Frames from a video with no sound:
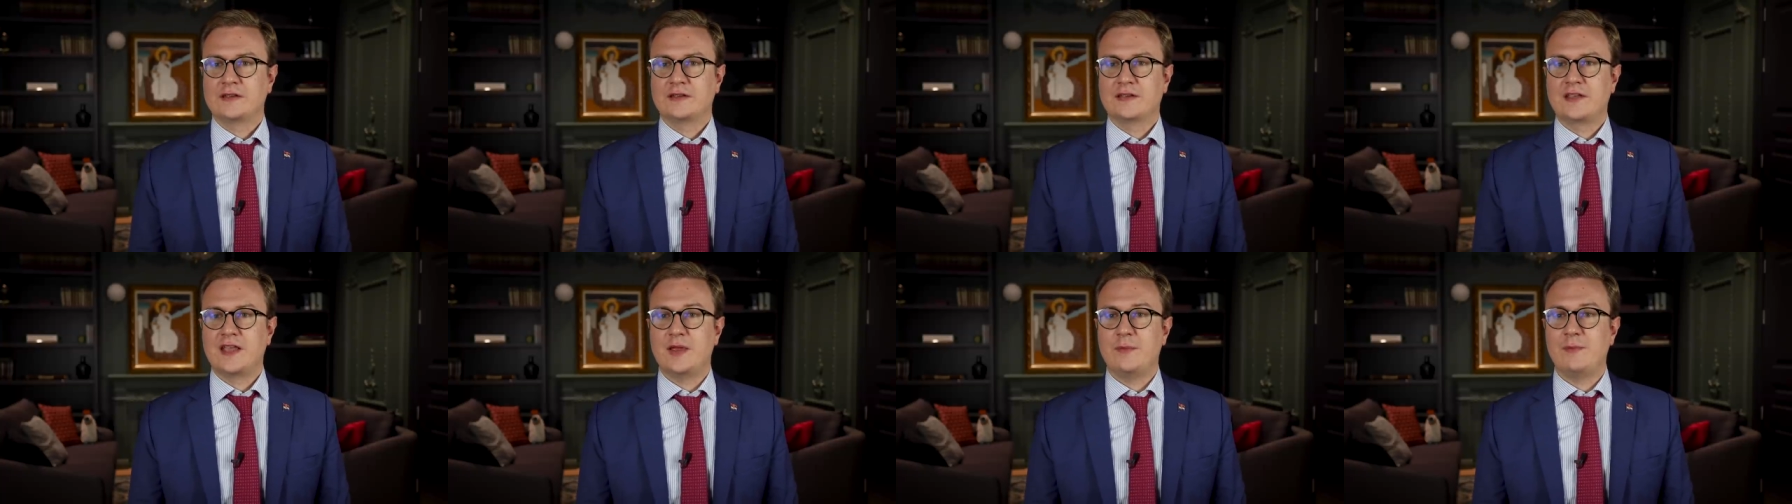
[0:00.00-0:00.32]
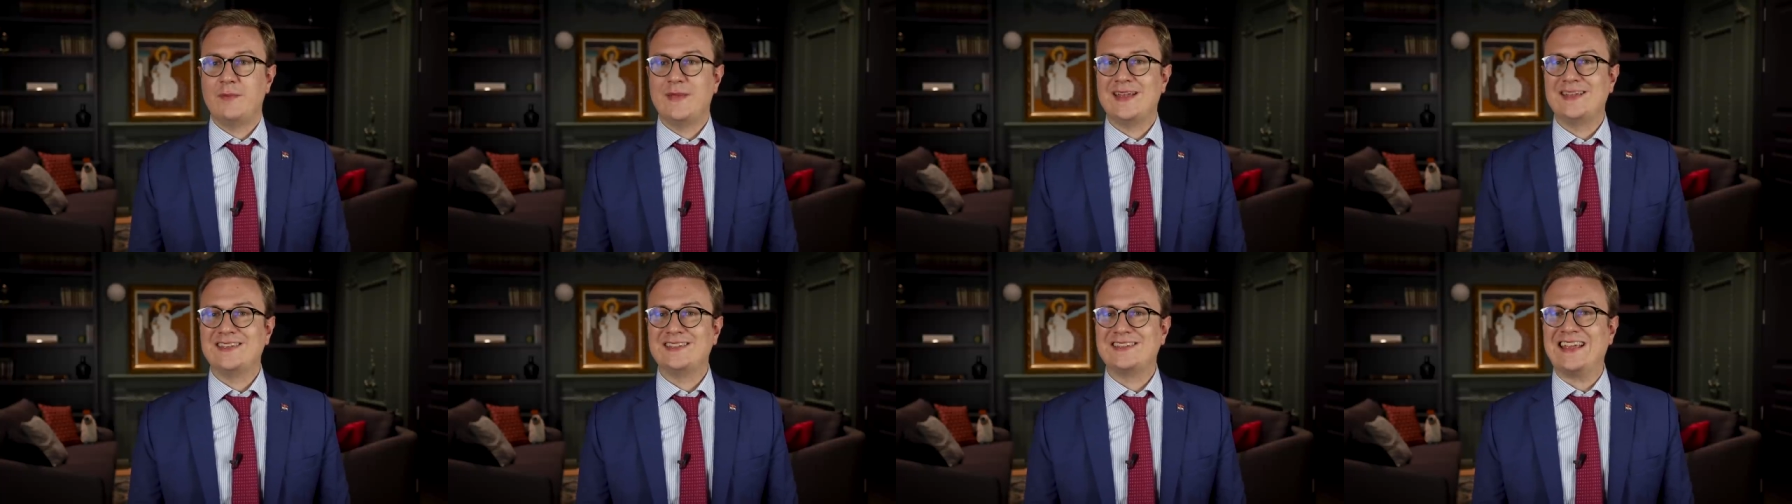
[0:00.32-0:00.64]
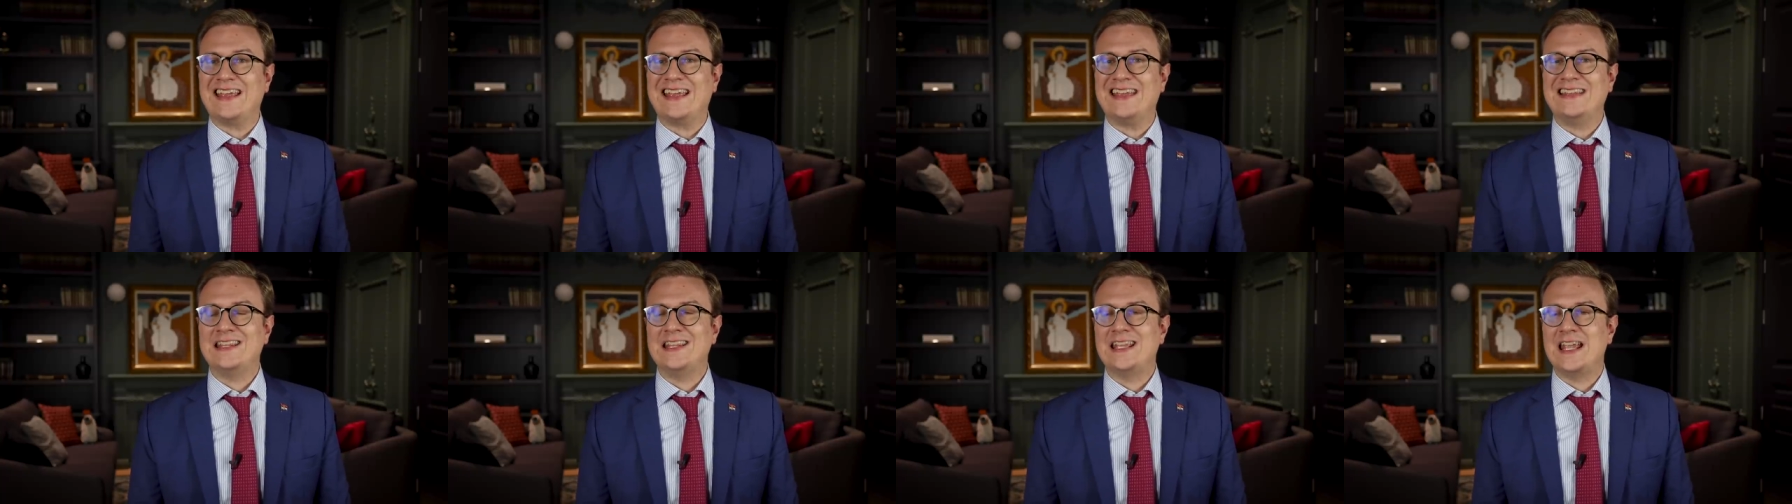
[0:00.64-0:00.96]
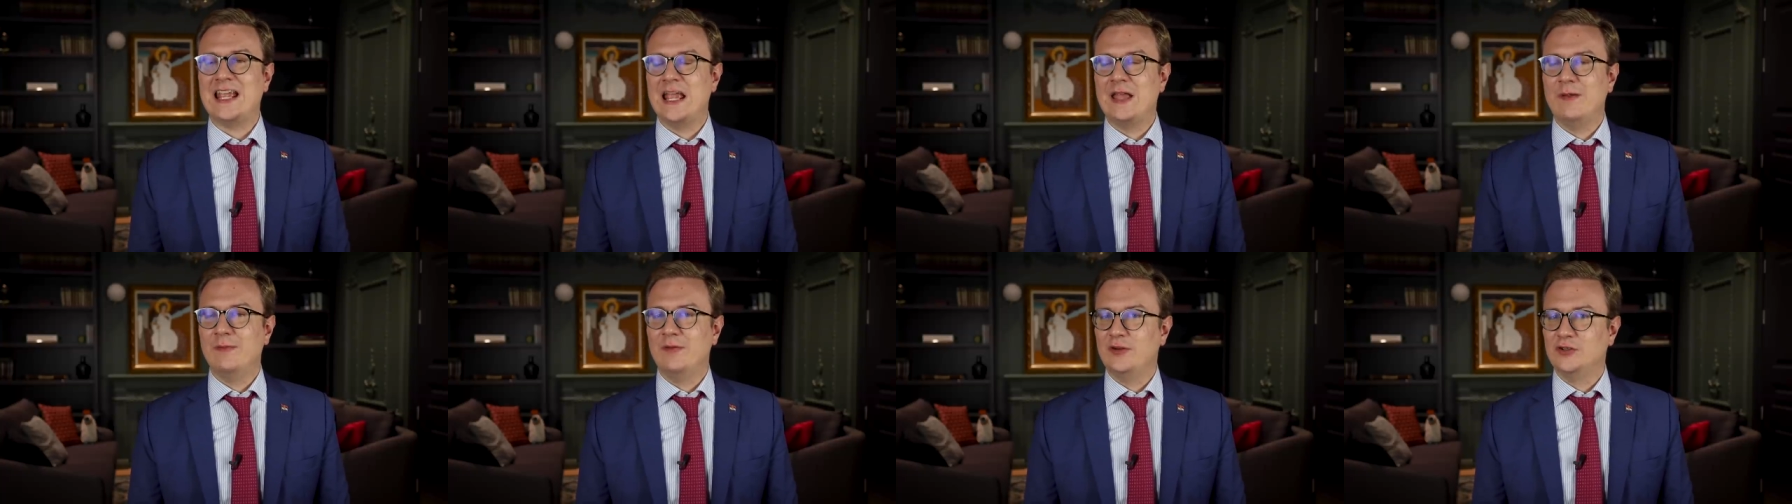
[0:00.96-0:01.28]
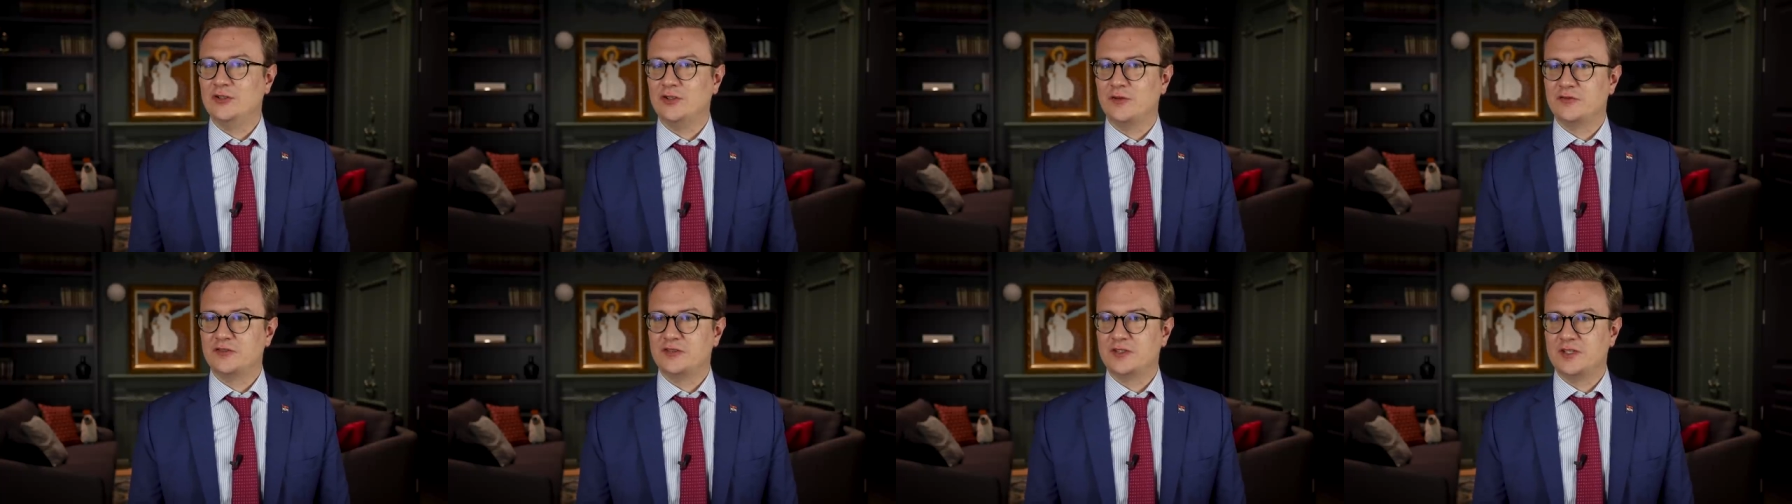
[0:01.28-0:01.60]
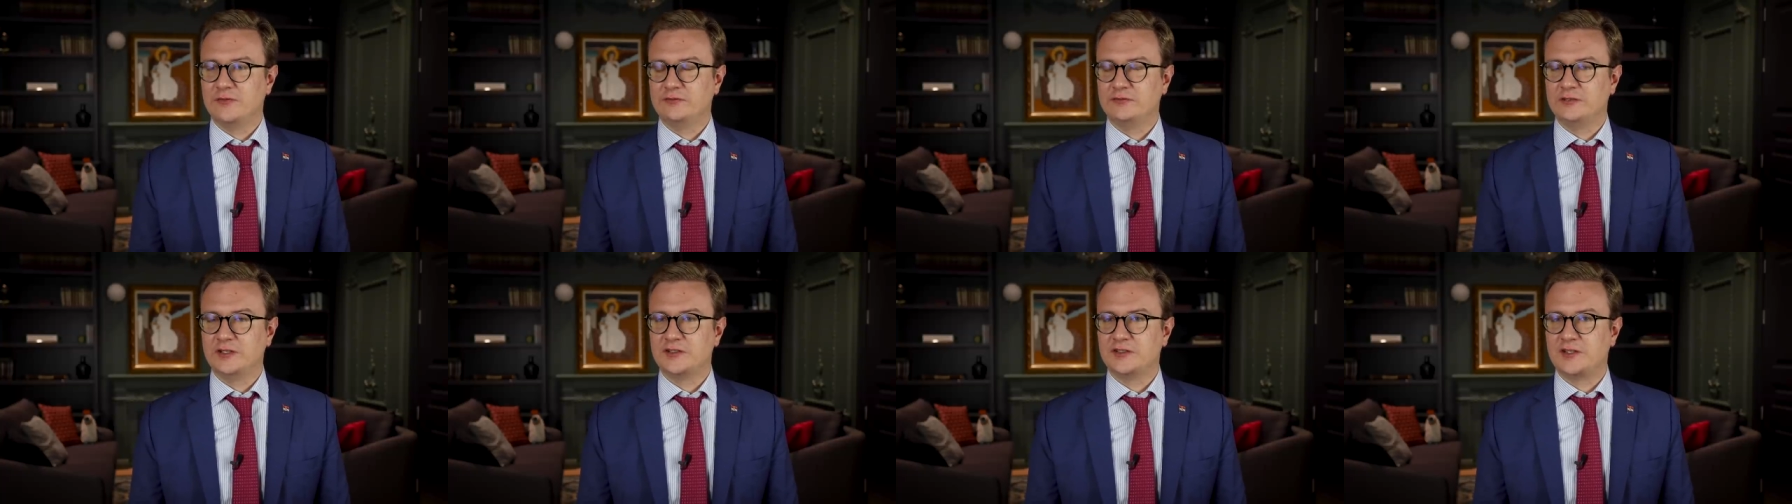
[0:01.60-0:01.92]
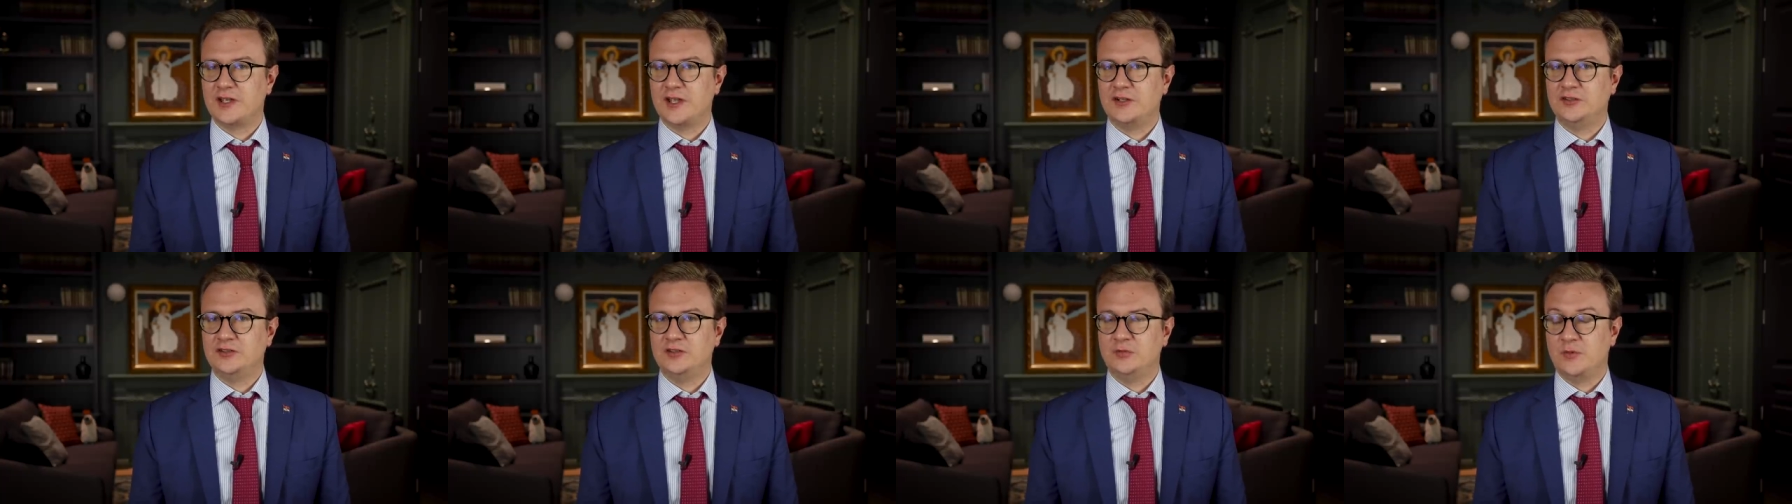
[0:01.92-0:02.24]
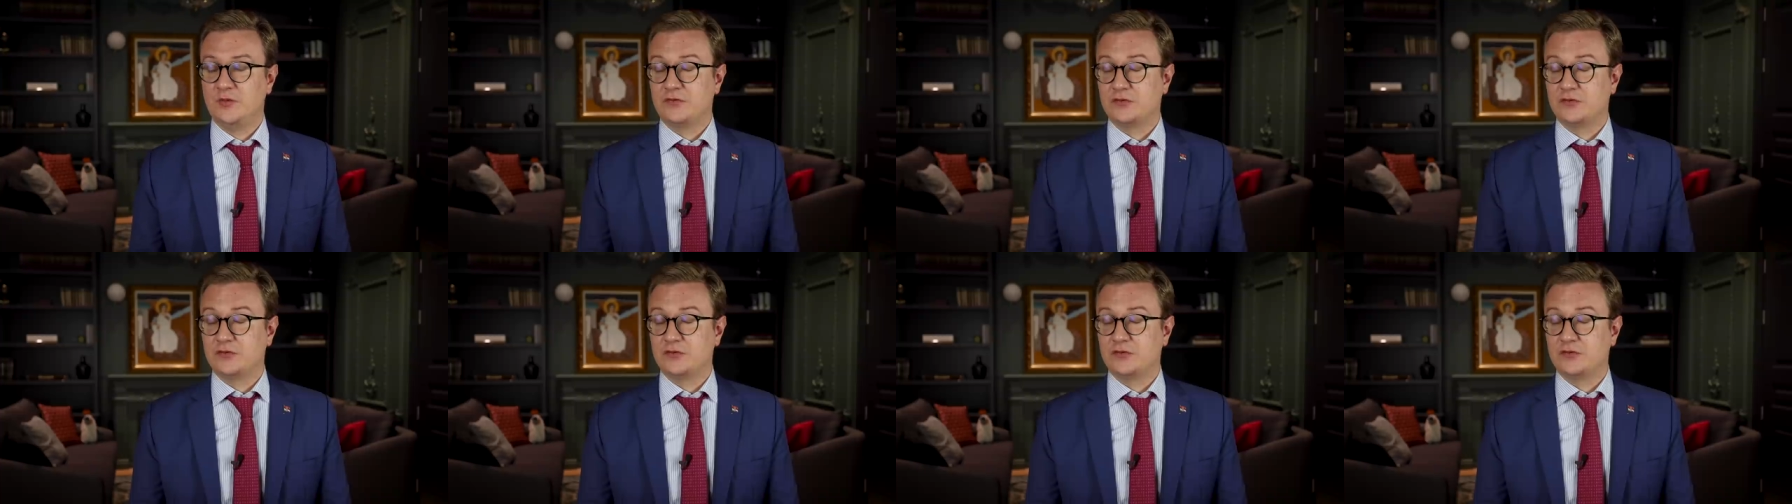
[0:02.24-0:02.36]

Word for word: can maintain the image of civilization.